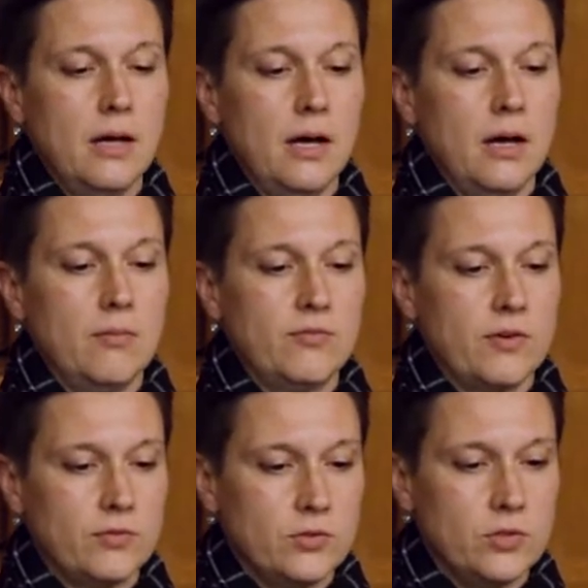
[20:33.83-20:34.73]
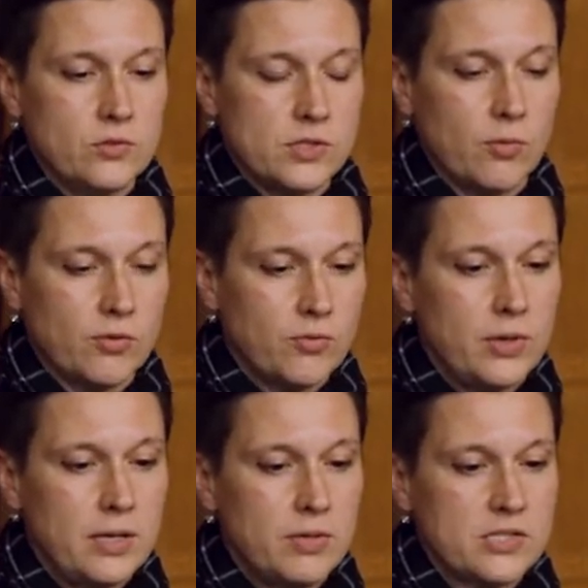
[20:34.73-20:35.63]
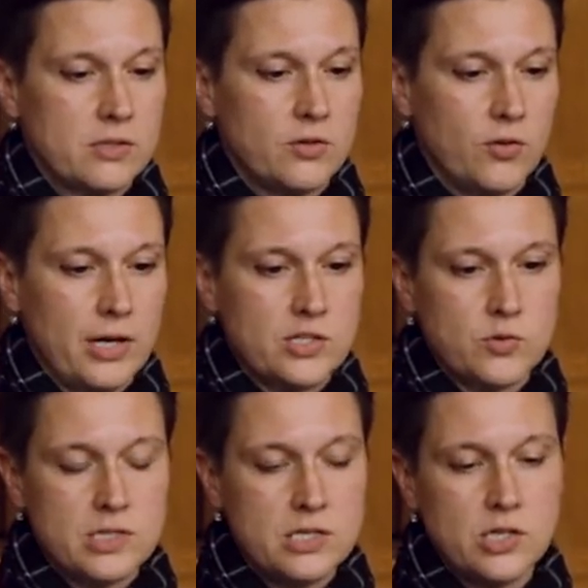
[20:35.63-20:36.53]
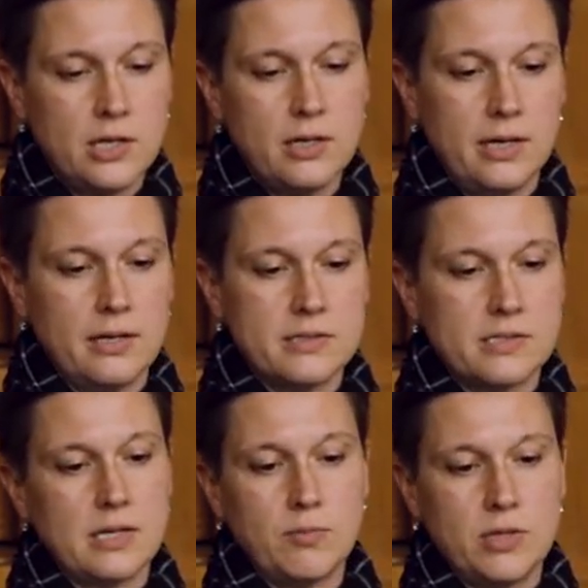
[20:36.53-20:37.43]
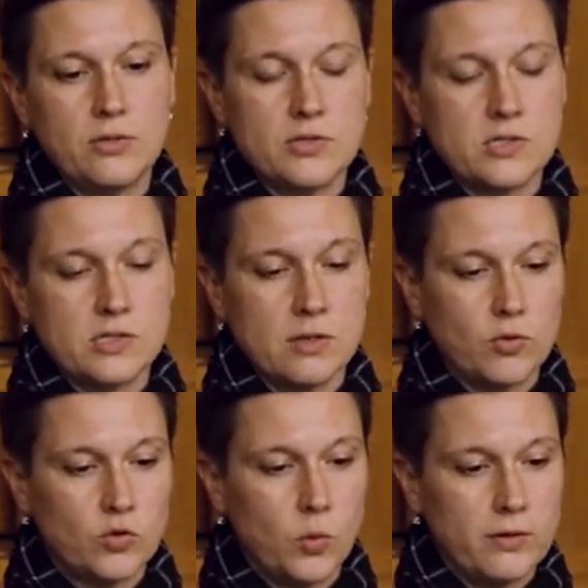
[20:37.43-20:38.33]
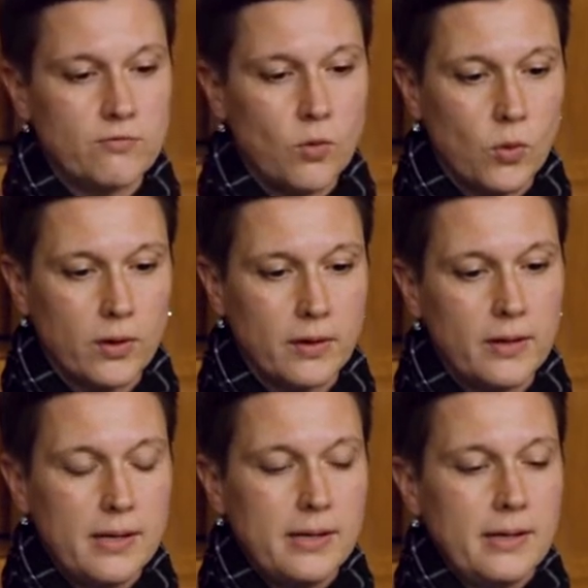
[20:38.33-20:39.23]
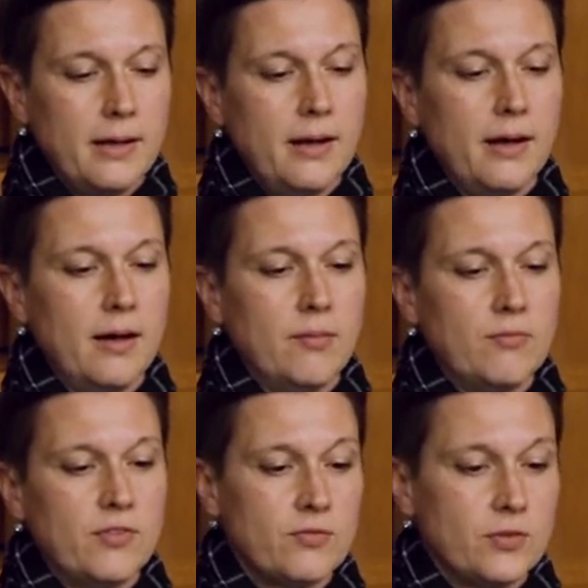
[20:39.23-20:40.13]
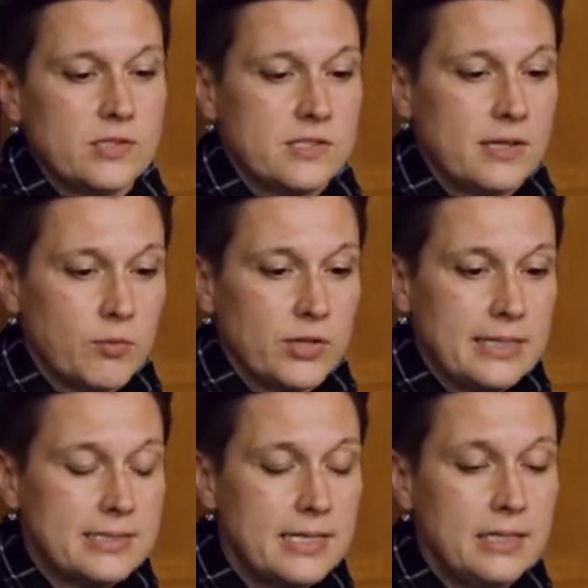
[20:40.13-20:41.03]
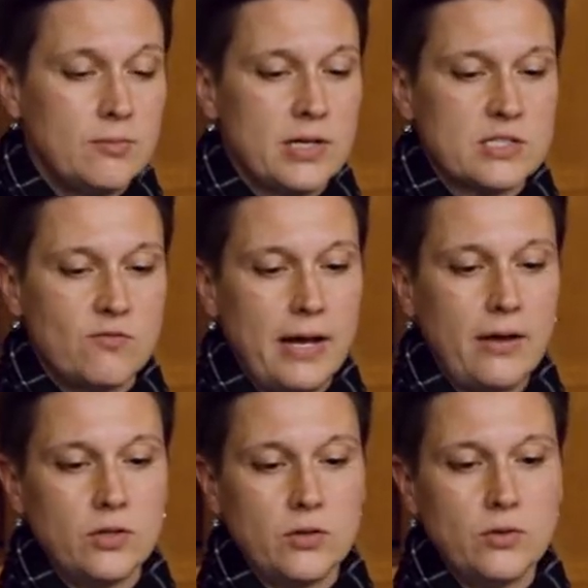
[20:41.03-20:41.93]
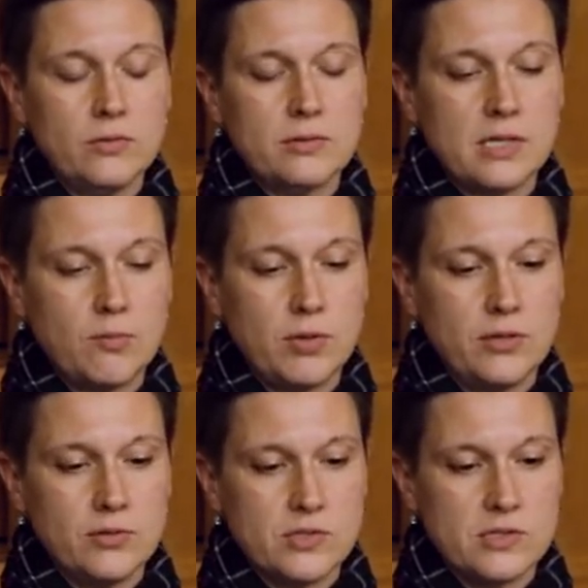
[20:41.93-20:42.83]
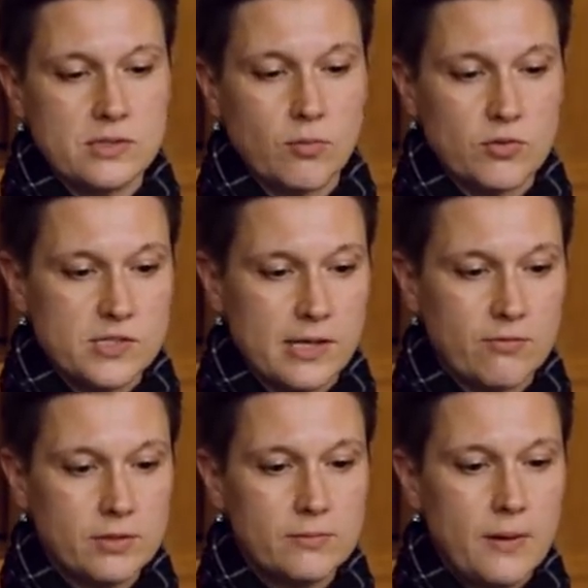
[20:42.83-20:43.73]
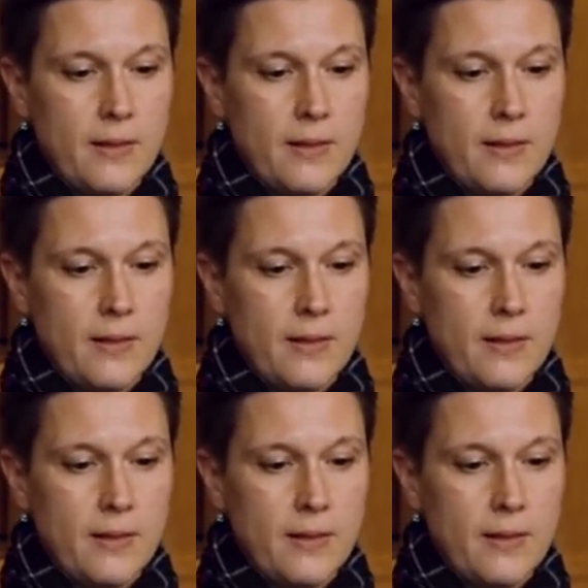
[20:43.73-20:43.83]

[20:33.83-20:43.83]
Um, Fairfield U is number three in best undergraduate teaching, and St. Peter's is number 24. Um, Fairfield is number 19 in best value. St. Peter's is number seven.